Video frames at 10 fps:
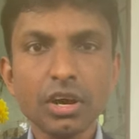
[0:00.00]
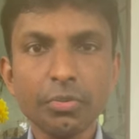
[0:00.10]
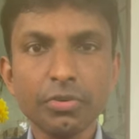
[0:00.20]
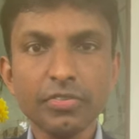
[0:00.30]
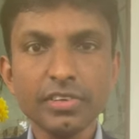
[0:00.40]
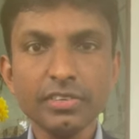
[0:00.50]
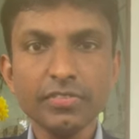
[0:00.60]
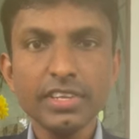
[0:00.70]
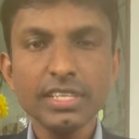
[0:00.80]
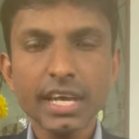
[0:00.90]
of Professor
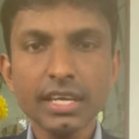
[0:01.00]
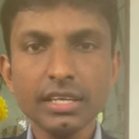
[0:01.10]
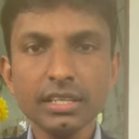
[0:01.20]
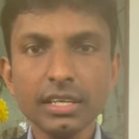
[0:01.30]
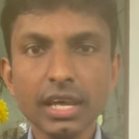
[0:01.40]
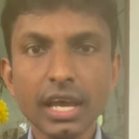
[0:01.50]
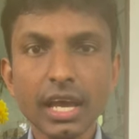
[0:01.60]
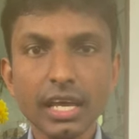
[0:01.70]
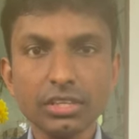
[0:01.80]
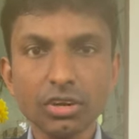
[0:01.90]
Windhagen
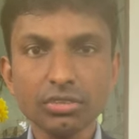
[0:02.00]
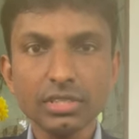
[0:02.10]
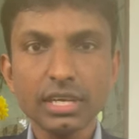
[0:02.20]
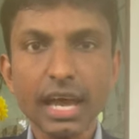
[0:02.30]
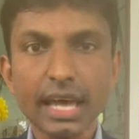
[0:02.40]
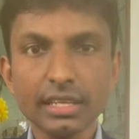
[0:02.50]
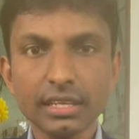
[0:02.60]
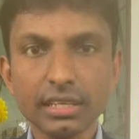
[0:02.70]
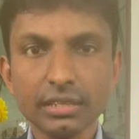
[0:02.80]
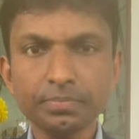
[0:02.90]
and Dr.
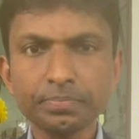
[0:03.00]
Ettinger.